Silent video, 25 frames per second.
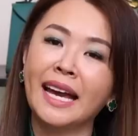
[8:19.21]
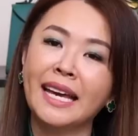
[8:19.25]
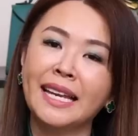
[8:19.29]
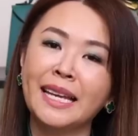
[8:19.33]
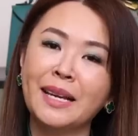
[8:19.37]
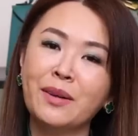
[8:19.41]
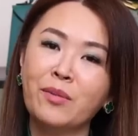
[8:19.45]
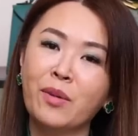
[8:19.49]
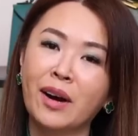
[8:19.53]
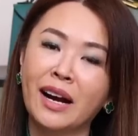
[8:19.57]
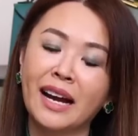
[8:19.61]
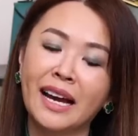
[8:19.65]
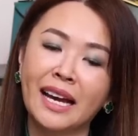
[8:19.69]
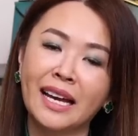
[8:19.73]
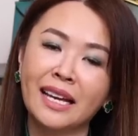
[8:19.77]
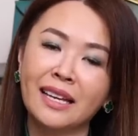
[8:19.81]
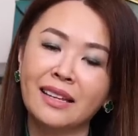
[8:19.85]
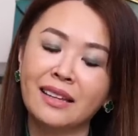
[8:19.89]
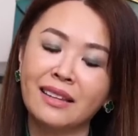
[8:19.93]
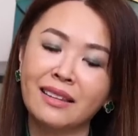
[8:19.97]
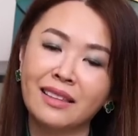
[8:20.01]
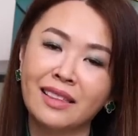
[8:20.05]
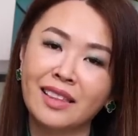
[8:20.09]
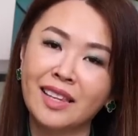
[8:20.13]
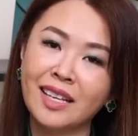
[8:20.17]

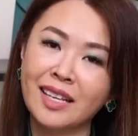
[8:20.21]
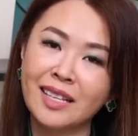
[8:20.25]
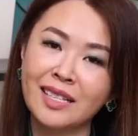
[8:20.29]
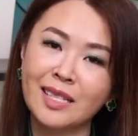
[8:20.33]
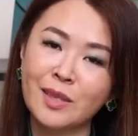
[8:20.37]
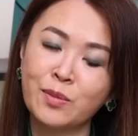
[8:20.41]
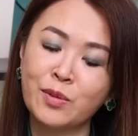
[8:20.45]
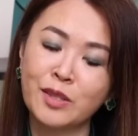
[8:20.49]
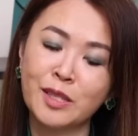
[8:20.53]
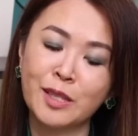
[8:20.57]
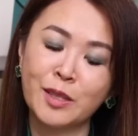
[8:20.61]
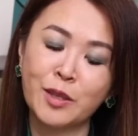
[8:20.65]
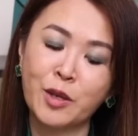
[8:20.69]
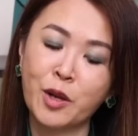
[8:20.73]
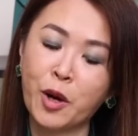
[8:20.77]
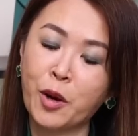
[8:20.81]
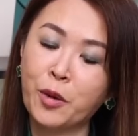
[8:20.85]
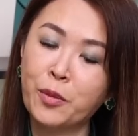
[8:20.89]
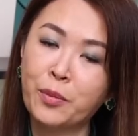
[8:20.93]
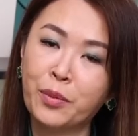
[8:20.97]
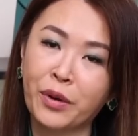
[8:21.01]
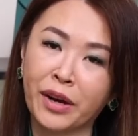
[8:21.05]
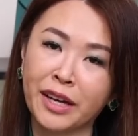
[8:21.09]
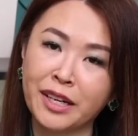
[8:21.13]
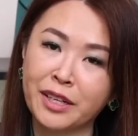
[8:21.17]
Anyway, this was a
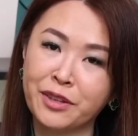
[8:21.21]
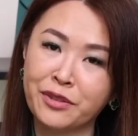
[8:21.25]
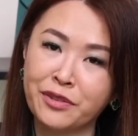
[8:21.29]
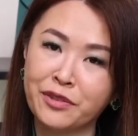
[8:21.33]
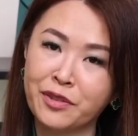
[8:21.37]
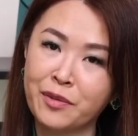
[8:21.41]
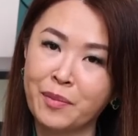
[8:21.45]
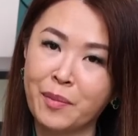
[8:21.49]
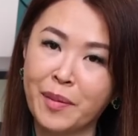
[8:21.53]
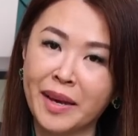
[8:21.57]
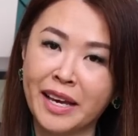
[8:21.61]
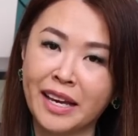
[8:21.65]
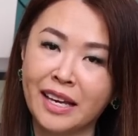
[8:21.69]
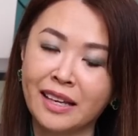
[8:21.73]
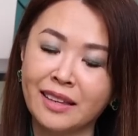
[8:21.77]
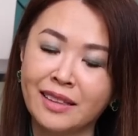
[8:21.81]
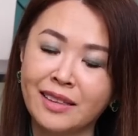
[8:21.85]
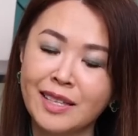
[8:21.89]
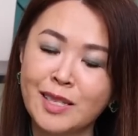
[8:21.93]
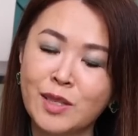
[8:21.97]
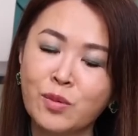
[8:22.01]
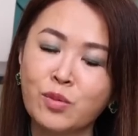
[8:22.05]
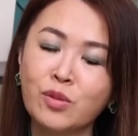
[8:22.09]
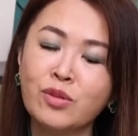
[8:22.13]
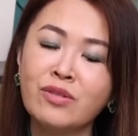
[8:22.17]
no-brainer for me.
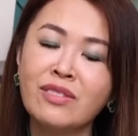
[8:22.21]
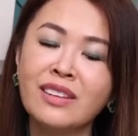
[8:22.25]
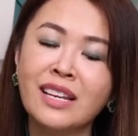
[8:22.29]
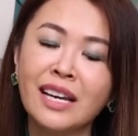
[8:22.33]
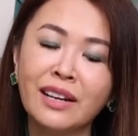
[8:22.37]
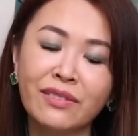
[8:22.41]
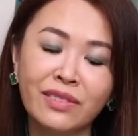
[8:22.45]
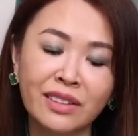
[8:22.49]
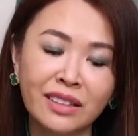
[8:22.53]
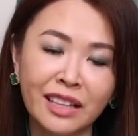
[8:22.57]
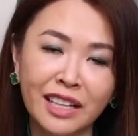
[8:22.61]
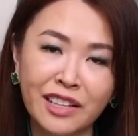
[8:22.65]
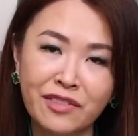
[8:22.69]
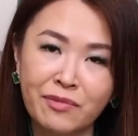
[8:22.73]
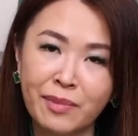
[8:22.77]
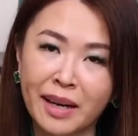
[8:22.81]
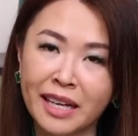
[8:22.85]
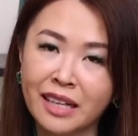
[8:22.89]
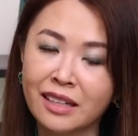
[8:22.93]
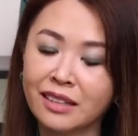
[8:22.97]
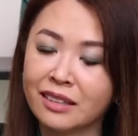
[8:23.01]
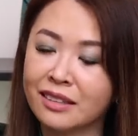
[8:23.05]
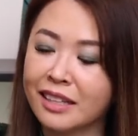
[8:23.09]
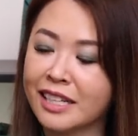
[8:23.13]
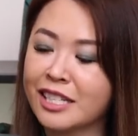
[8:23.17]
This will never leave my
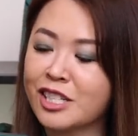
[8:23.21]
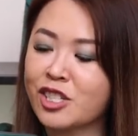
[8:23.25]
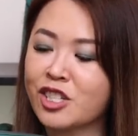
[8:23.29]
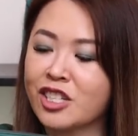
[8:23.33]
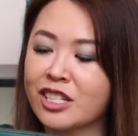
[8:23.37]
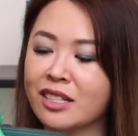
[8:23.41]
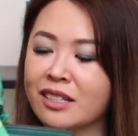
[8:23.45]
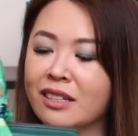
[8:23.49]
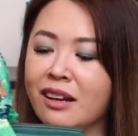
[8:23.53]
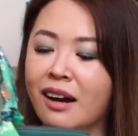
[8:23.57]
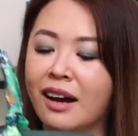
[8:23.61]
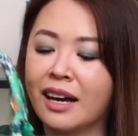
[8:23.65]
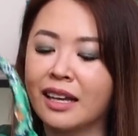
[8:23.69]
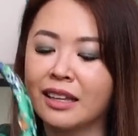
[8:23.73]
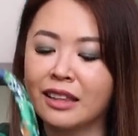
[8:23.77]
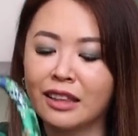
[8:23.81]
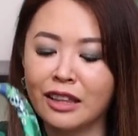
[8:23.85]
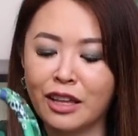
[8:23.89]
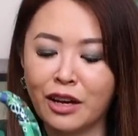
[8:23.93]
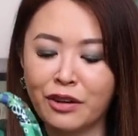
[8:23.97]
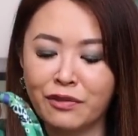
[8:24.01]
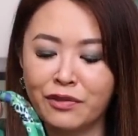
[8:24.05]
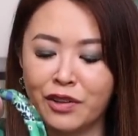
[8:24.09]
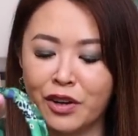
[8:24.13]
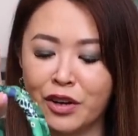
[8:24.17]
collection. I
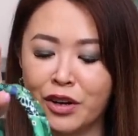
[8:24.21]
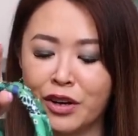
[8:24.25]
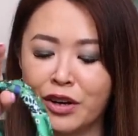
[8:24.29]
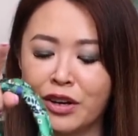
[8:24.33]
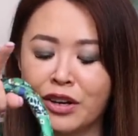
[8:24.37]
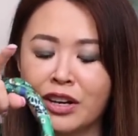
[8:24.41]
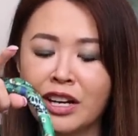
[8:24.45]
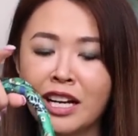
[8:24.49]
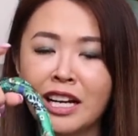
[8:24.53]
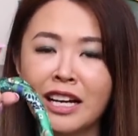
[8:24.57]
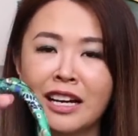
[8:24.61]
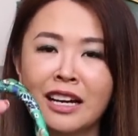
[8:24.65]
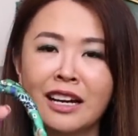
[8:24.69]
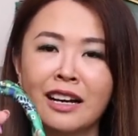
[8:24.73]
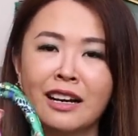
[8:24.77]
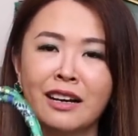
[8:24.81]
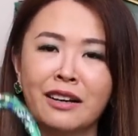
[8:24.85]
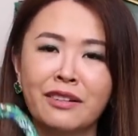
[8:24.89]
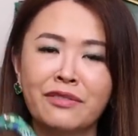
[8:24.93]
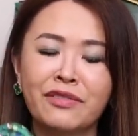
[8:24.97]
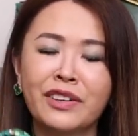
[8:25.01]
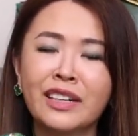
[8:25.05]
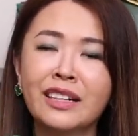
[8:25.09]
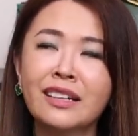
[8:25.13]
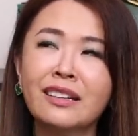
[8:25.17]
love her.
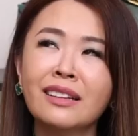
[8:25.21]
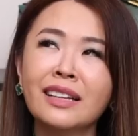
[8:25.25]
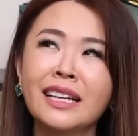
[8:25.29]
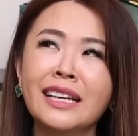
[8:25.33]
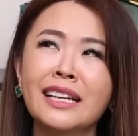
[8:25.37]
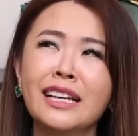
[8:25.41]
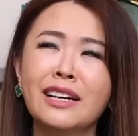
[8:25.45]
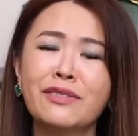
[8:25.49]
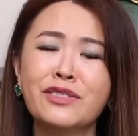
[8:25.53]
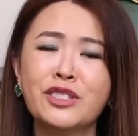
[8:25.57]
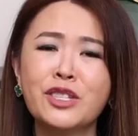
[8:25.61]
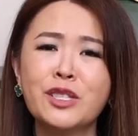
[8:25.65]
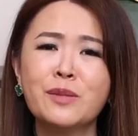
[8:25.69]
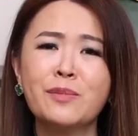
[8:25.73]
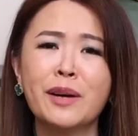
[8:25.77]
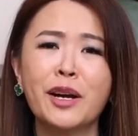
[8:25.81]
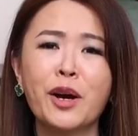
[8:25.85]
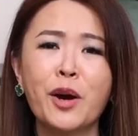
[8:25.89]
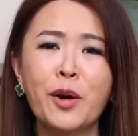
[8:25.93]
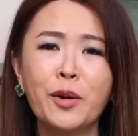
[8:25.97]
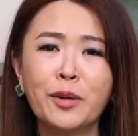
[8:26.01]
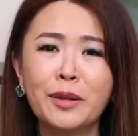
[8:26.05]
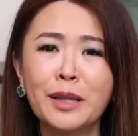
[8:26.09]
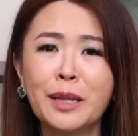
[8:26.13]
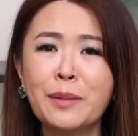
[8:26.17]
Funnily enough, she's my
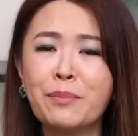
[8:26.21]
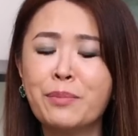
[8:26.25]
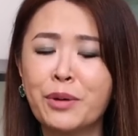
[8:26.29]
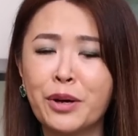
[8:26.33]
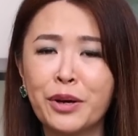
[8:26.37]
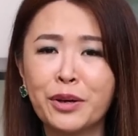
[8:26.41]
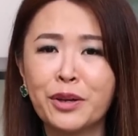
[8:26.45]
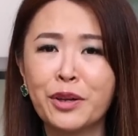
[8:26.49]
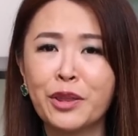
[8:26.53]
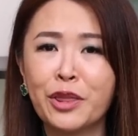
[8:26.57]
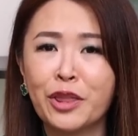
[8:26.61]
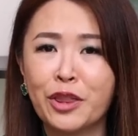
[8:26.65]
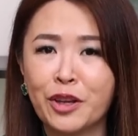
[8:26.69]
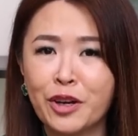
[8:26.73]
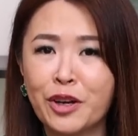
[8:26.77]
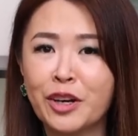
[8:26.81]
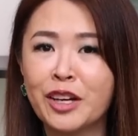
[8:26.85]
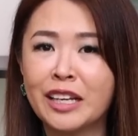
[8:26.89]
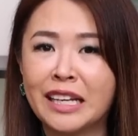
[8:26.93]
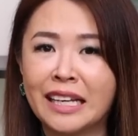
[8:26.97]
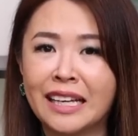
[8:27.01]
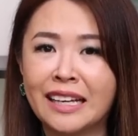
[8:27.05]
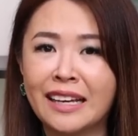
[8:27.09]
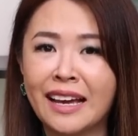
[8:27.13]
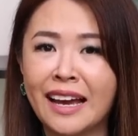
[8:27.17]
only Birkin
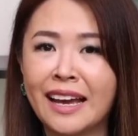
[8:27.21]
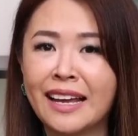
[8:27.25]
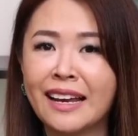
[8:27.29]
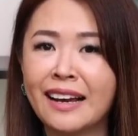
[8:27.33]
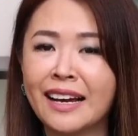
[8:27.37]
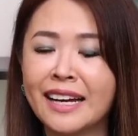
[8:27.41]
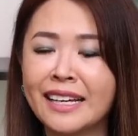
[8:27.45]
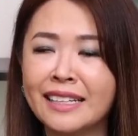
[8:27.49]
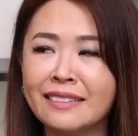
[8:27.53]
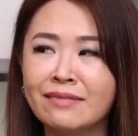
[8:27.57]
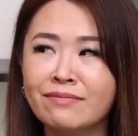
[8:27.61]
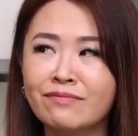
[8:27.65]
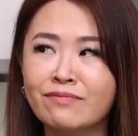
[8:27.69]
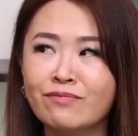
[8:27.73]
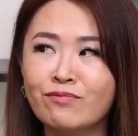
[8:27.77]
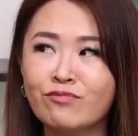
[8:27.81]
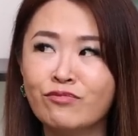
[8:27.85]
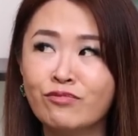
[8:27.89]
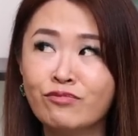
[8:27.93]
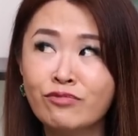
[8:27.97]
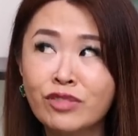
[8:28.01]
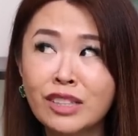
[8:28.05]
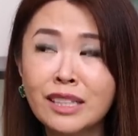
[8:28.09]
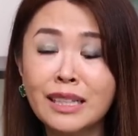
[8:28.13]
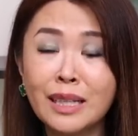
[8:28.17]
thirty, and I
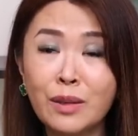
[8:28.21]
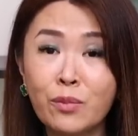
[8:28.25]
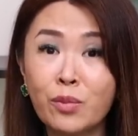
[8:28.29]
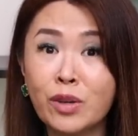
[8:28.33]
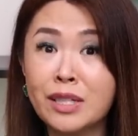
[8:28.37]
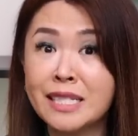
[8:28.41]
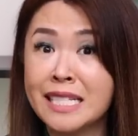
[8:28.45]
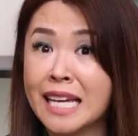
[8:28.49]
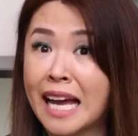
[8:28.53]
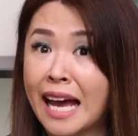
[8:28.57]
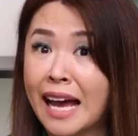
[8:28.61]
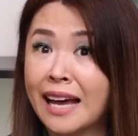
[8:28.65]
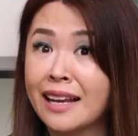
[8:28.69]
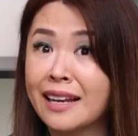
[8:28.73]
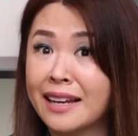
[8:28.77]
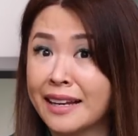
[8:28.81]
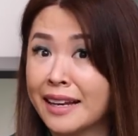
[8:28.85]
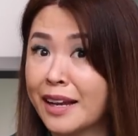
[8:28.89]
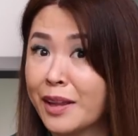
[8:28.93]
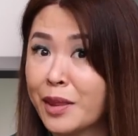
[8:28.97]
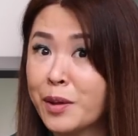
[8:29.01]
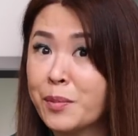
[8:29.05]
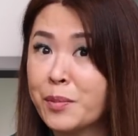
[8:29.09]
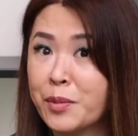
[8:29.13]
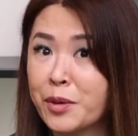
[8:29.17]
really want to add
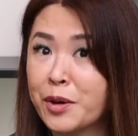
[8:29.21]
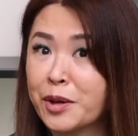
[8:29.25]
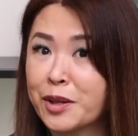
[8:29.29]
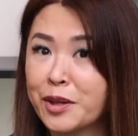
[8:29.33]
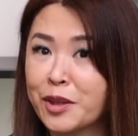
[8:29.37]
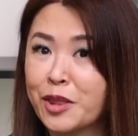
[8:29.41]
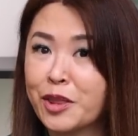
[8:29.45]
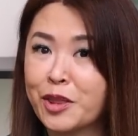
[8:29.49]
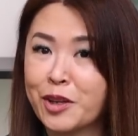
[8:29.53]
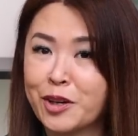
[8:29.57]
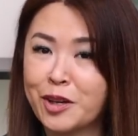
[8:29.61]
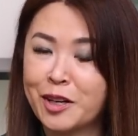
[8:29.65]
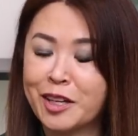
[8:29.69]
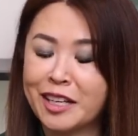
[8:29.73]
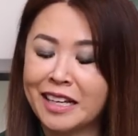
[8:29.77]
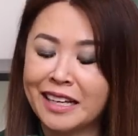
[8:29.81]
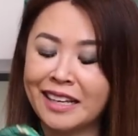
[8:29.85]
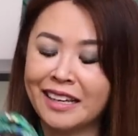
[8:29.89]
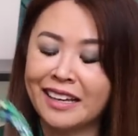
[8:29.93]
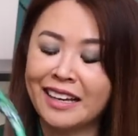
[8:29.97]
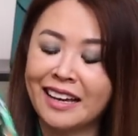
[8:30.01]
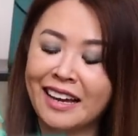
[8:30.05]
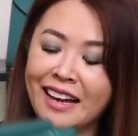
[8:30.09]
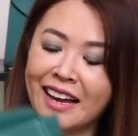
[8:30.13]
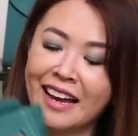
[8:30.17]
another Birkin
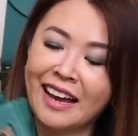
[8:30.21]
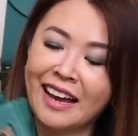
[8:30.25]
thirty.